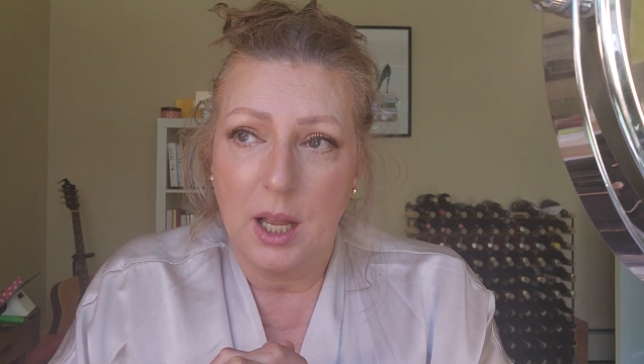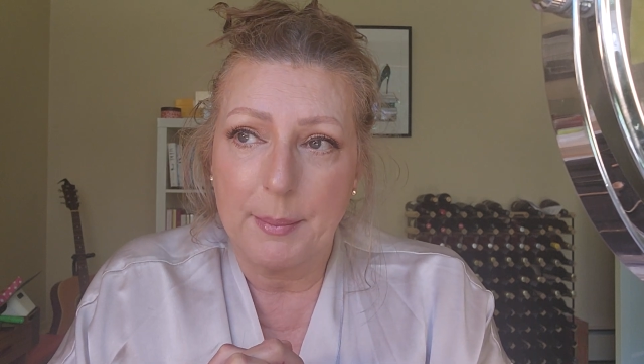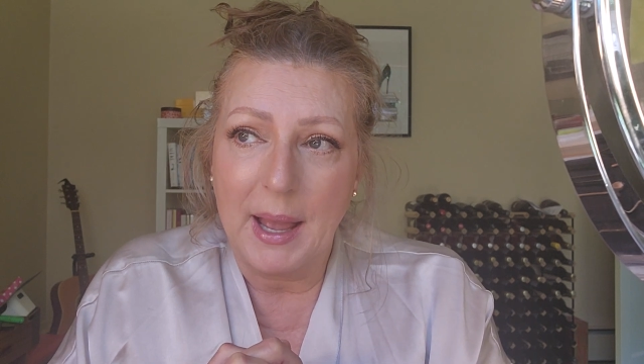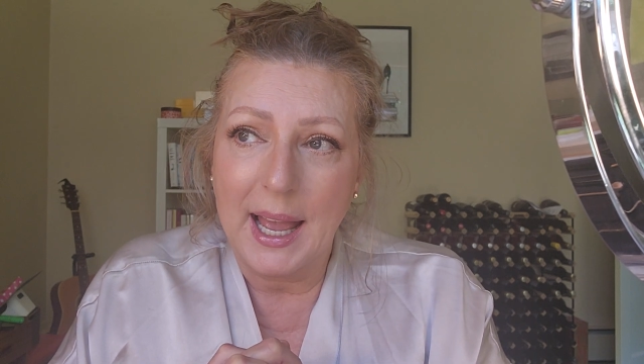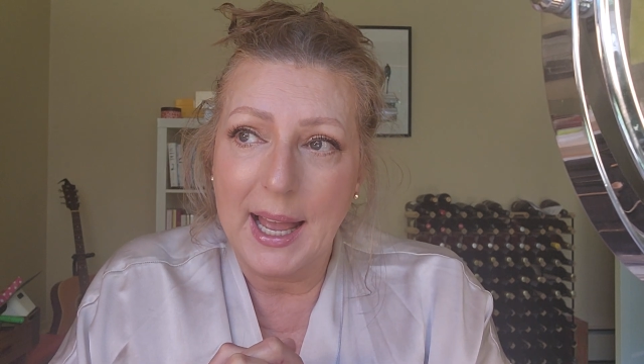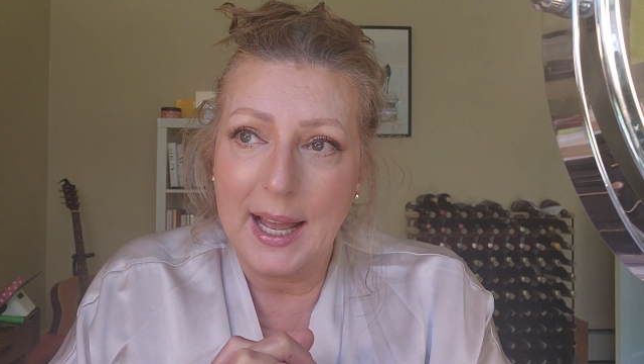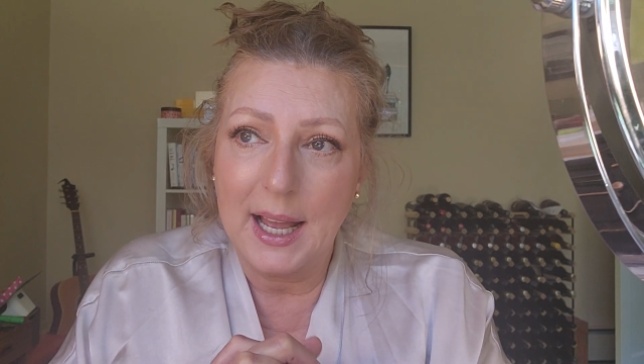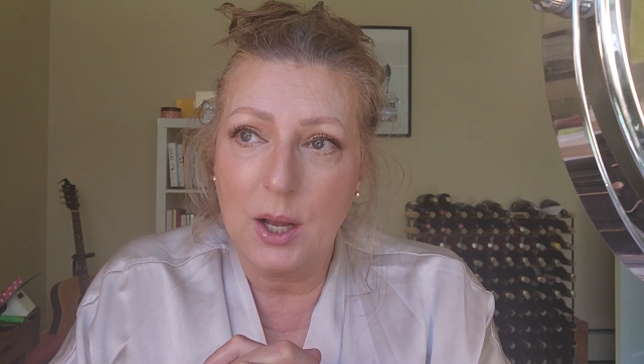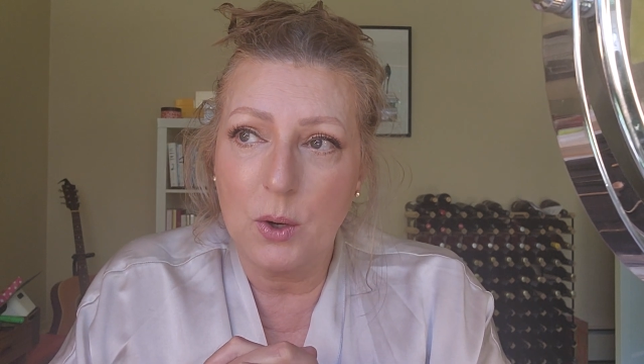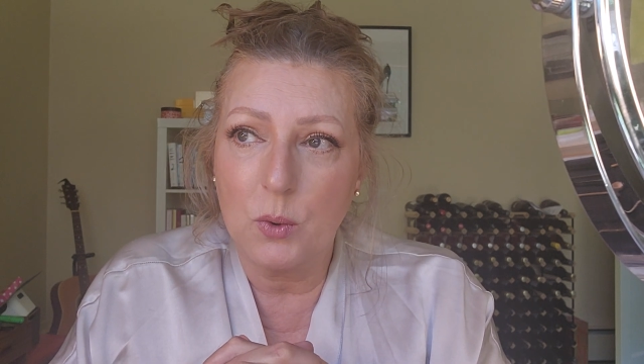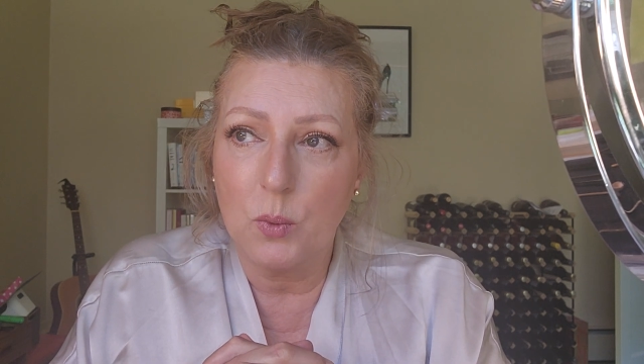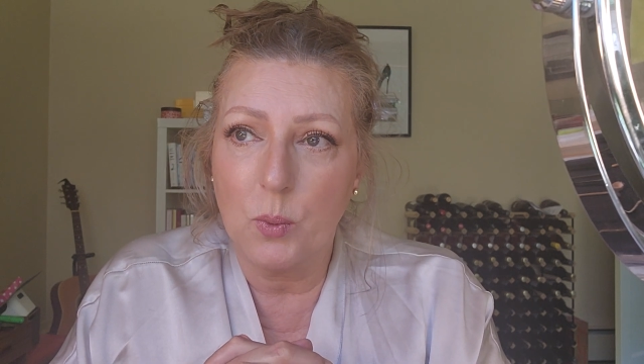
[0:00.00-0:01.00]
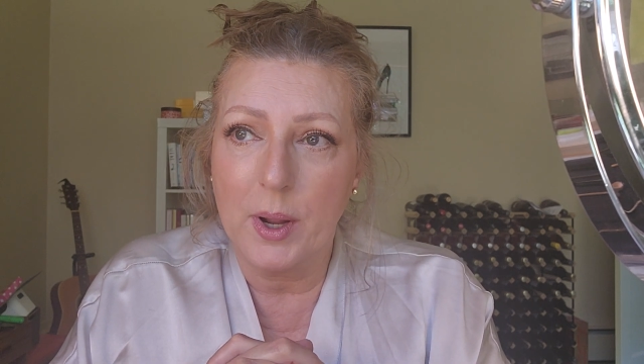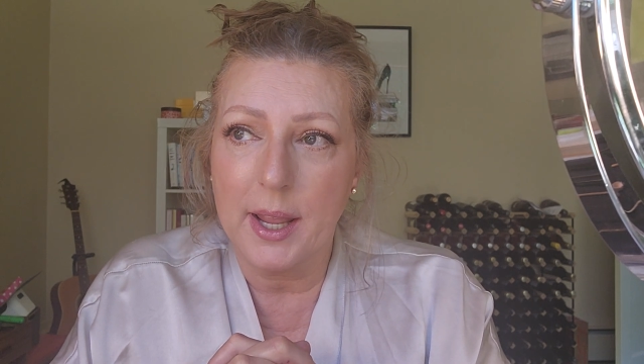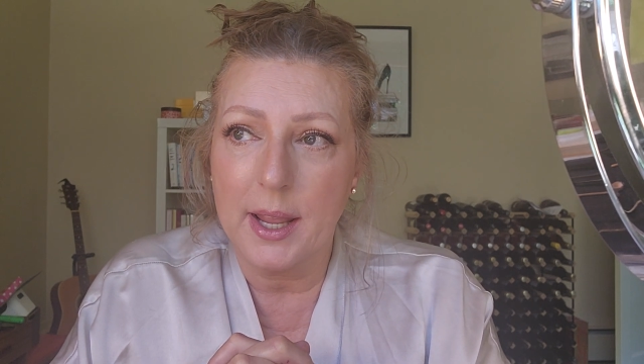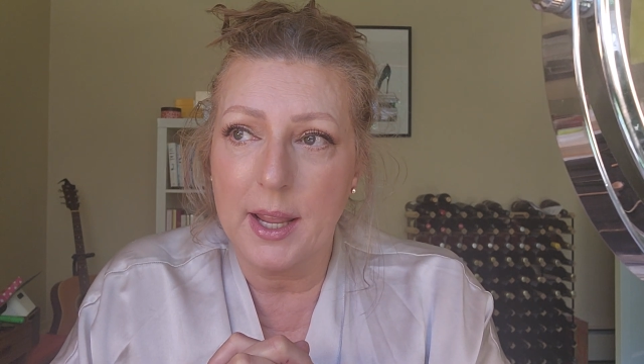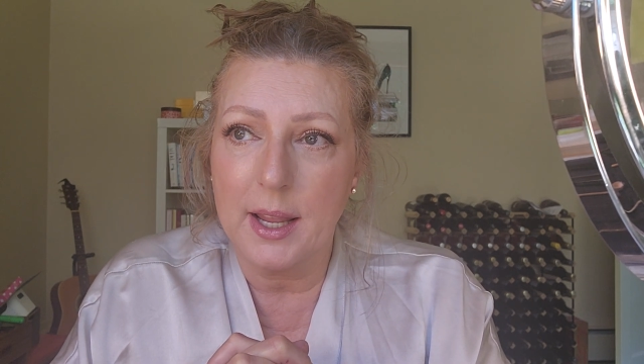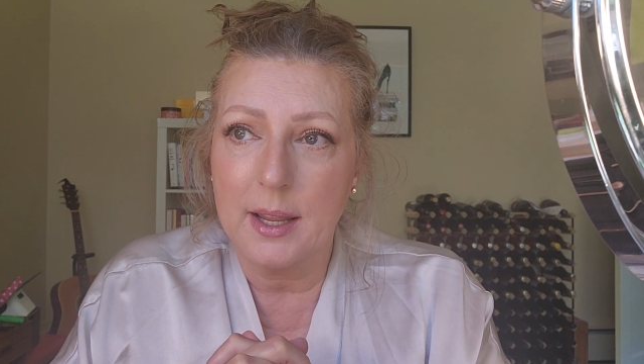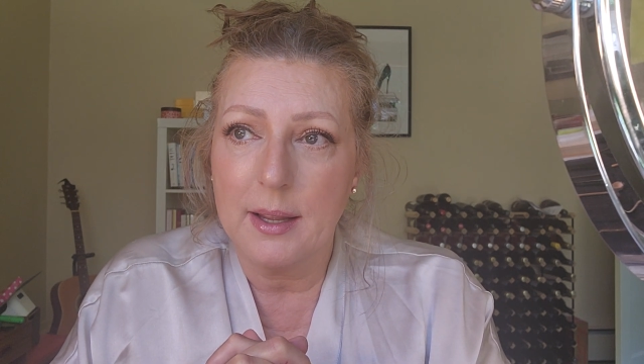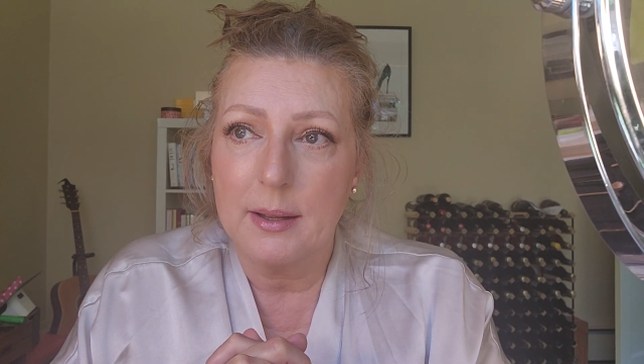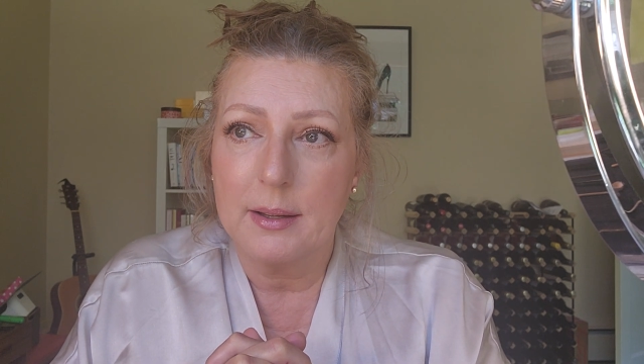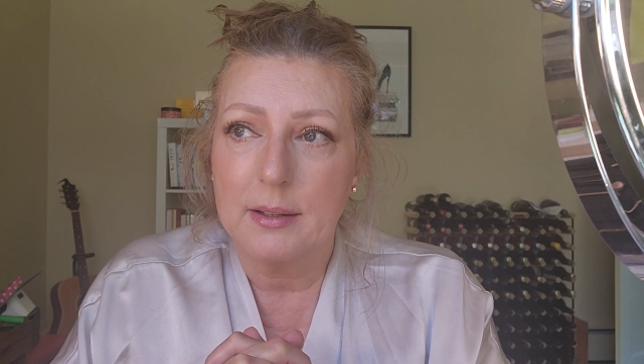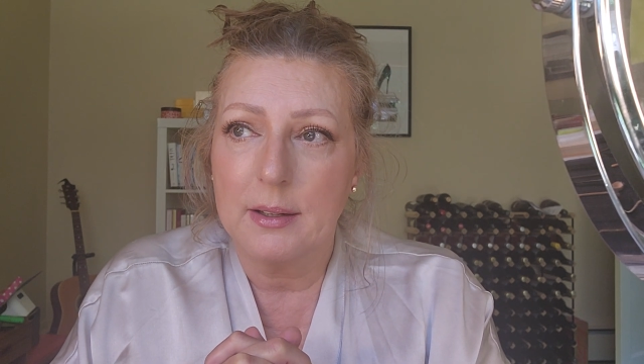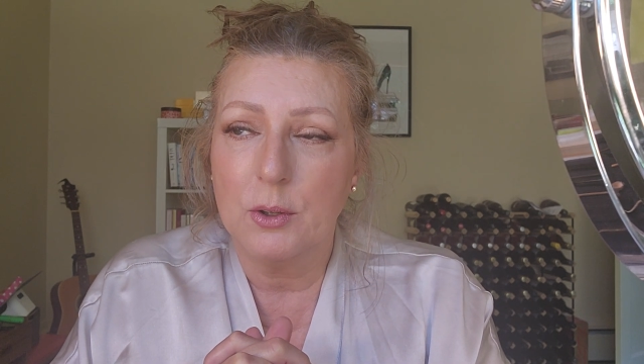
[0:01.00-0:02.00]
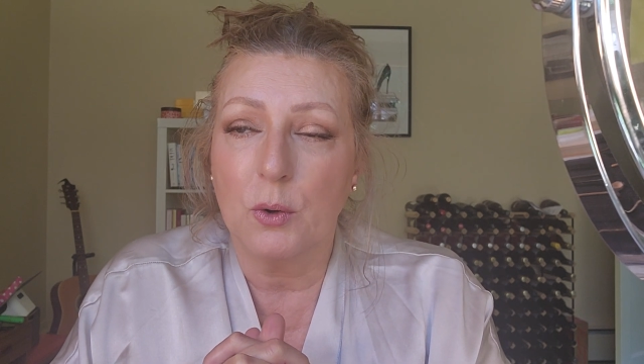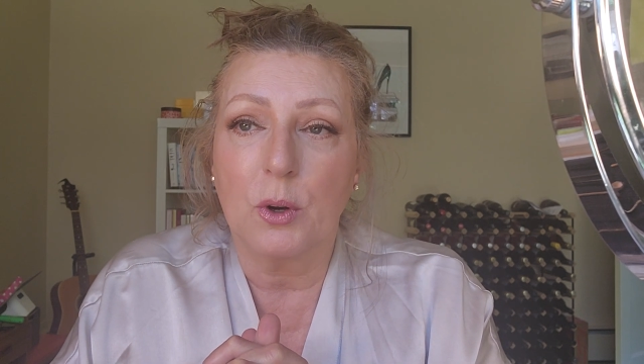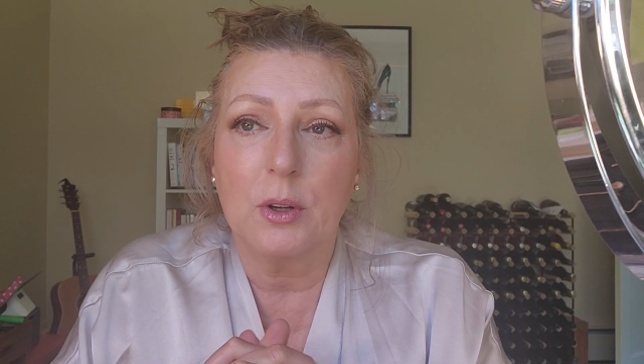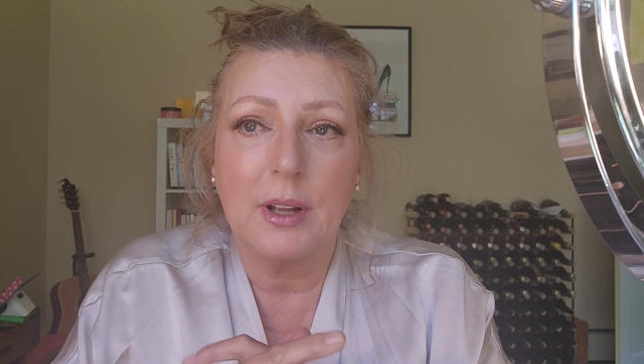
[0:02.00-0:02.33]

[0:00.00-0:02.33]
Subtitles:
how we look,